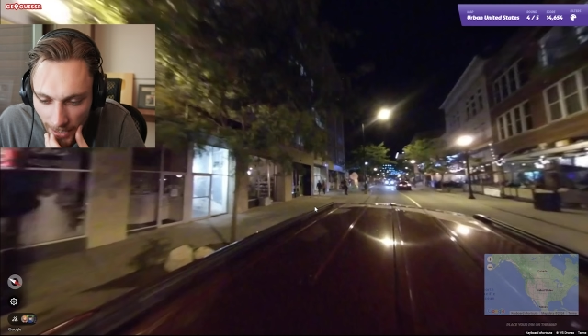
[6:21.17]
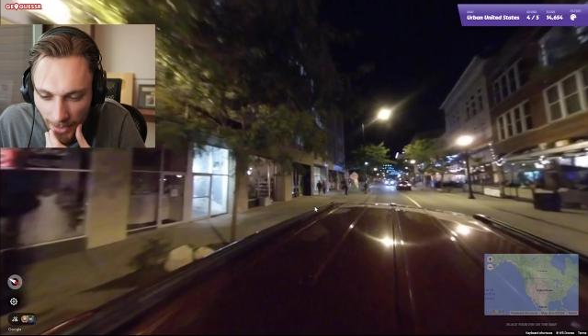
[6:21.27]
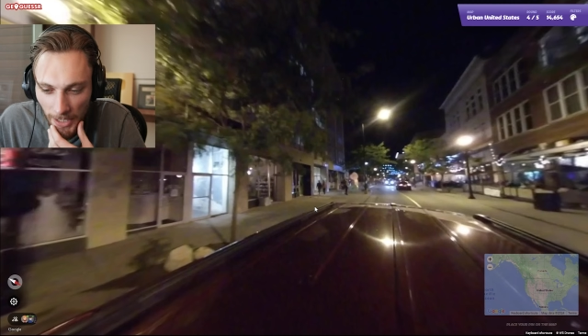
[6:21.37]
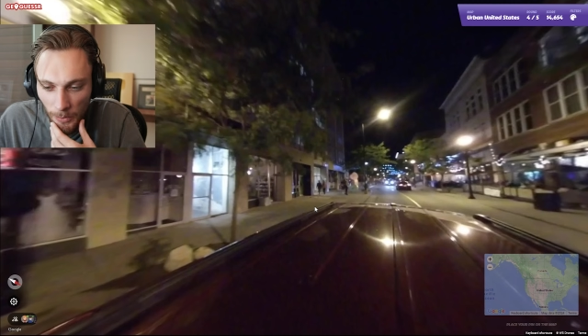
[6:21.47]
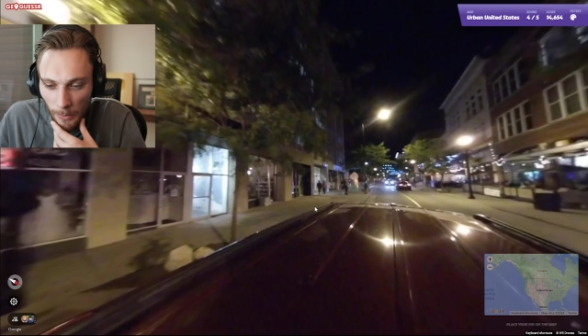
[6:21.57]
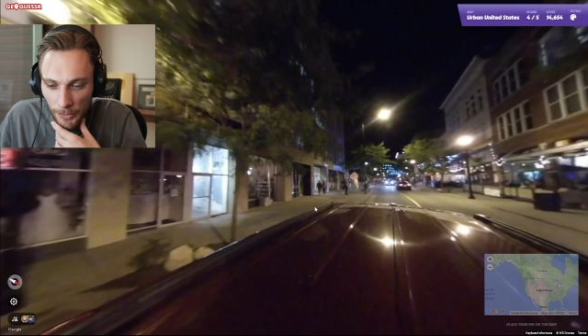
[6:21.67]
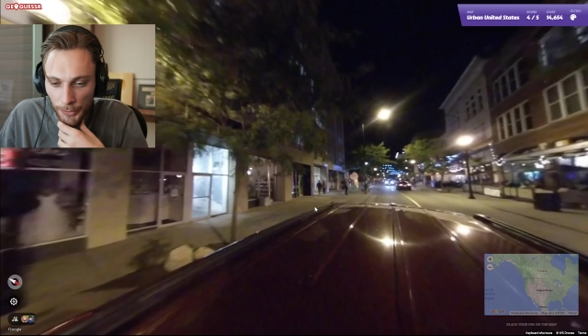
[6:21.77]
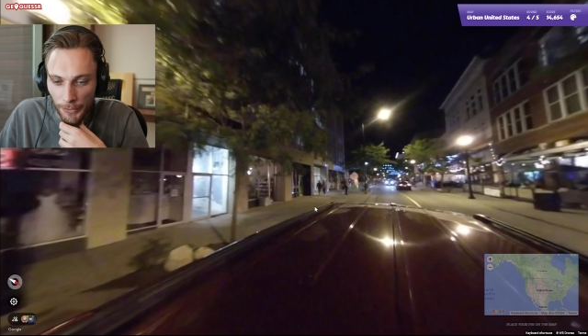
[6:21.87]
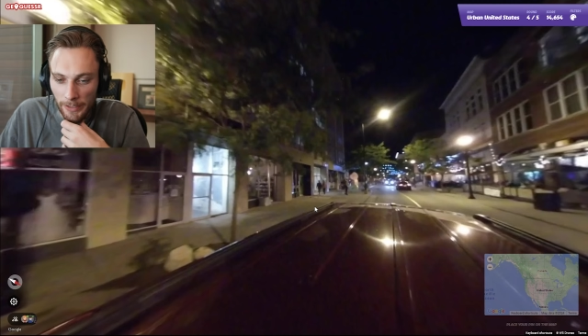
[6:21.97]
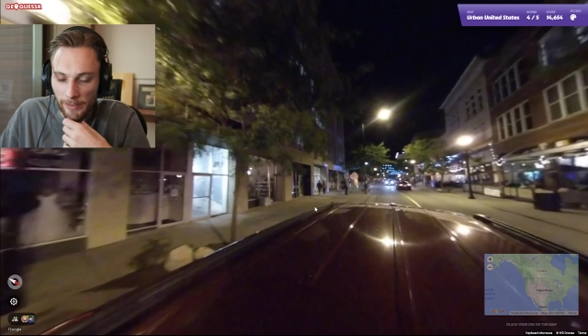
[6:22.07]
Like, why would you
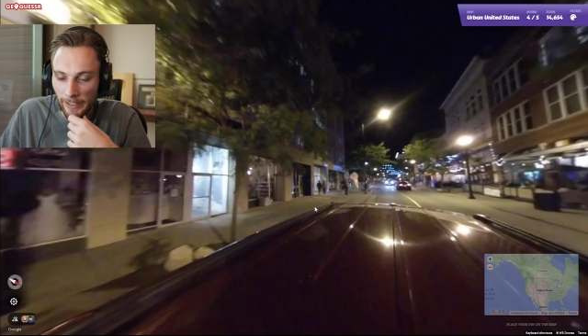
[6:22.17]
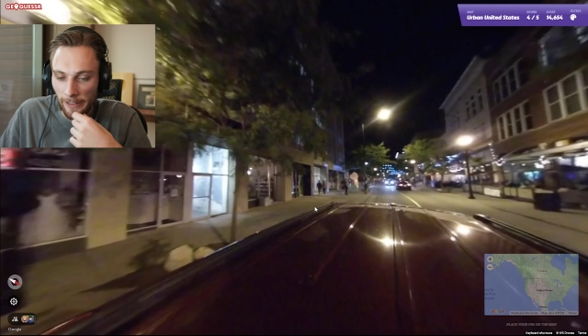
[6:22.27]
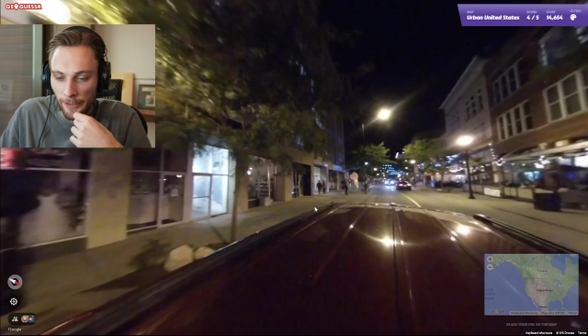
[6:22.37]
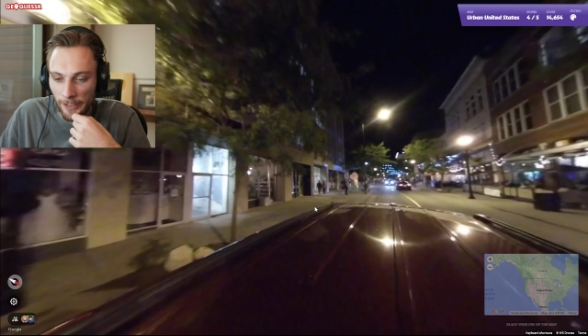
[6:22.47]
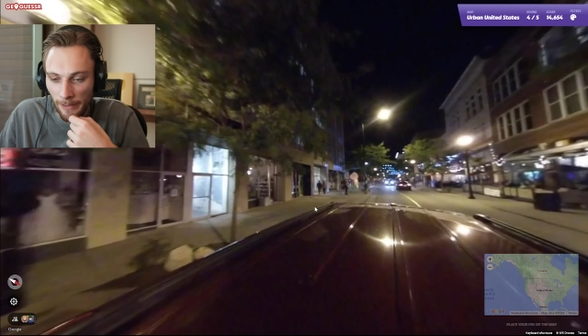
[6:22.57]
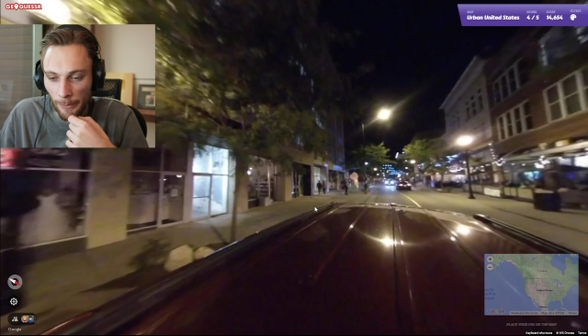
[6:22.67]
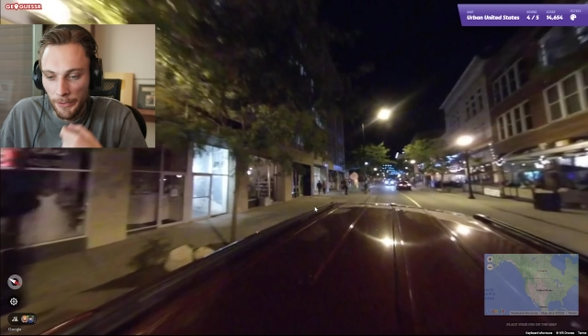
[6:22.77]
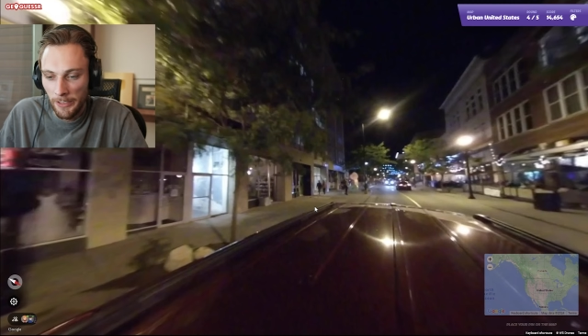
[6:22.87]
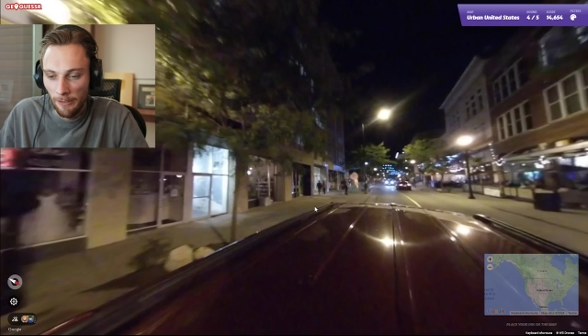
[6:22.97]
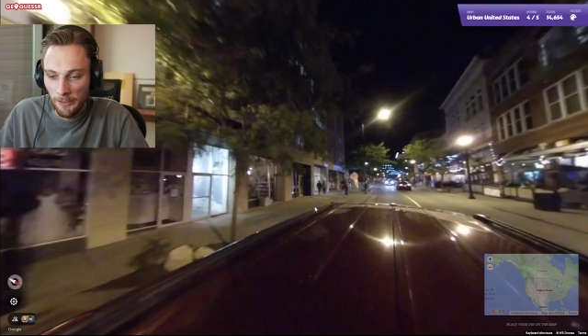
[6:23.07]
do this? Like, if you're gonna
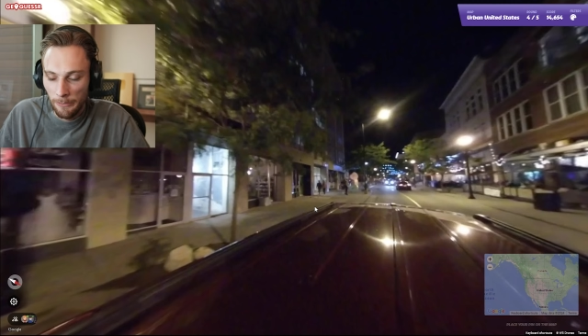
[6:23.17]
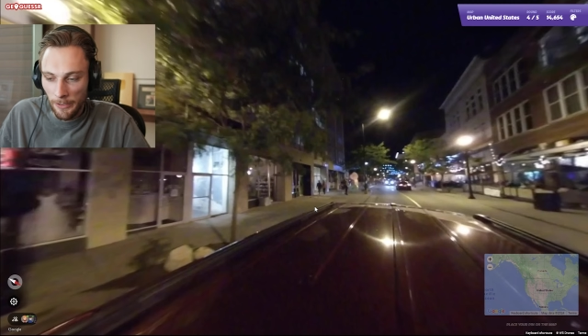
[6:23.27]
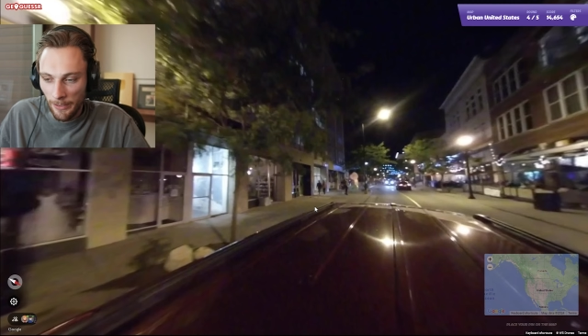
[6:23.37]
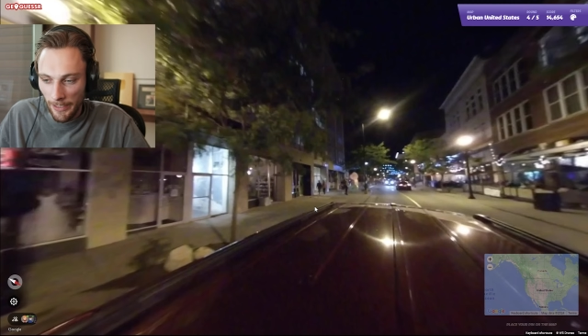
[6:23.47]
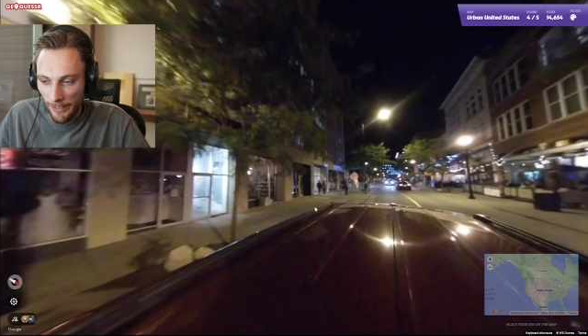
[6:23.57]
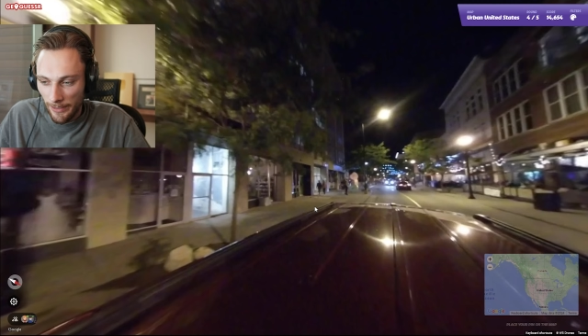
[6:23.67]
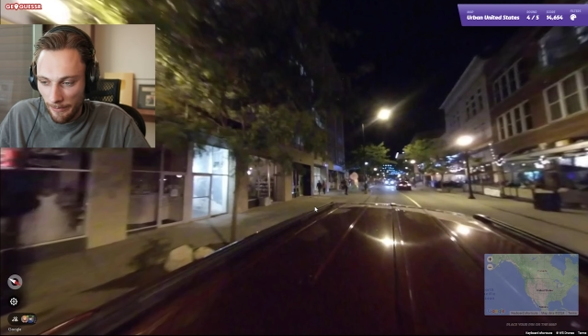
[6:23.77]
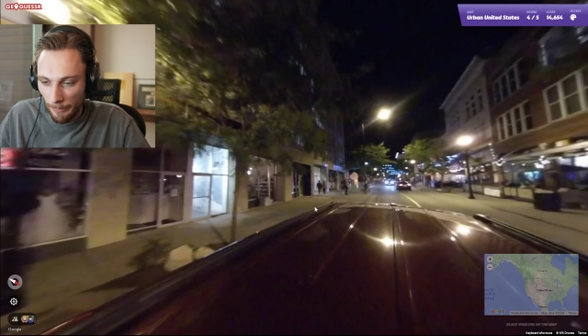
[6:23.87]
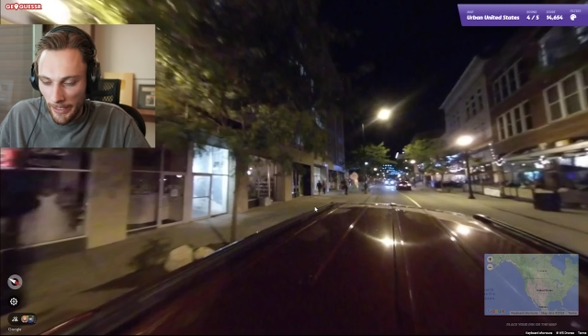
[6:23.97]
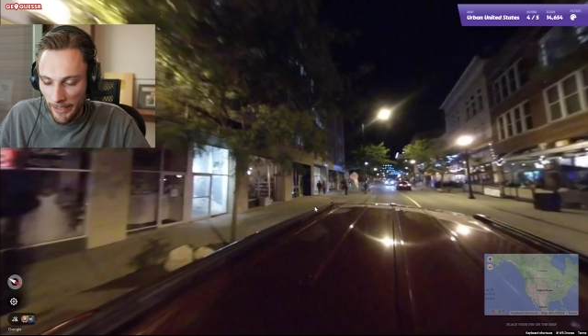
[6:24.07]
upload coverage, bro, like, it,
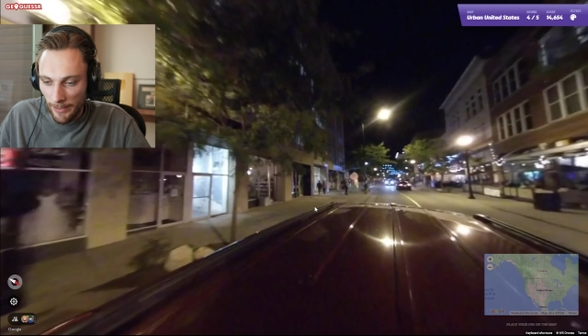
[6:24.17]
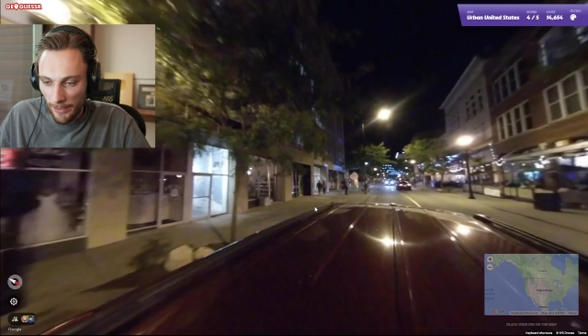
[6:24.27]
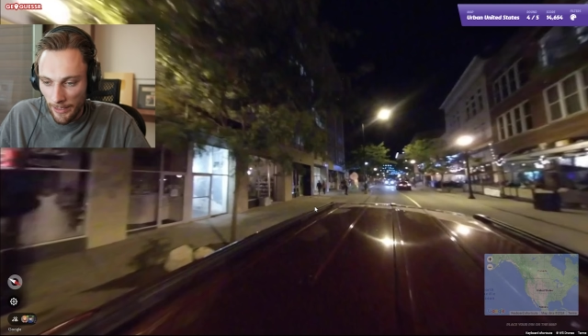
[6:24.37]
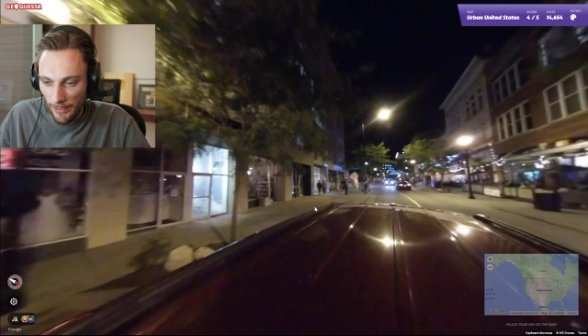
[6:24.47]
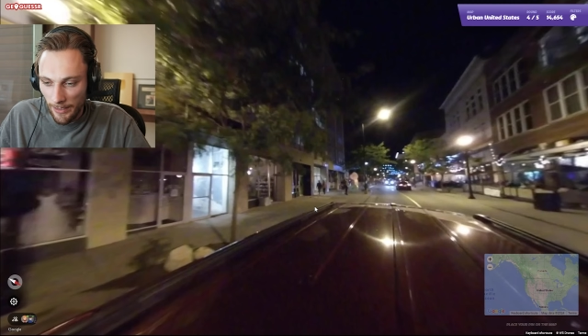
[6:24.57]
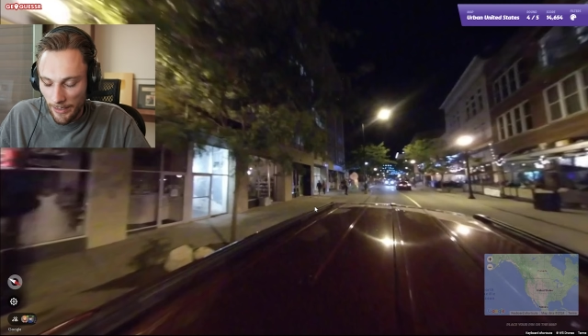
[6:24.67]
make it like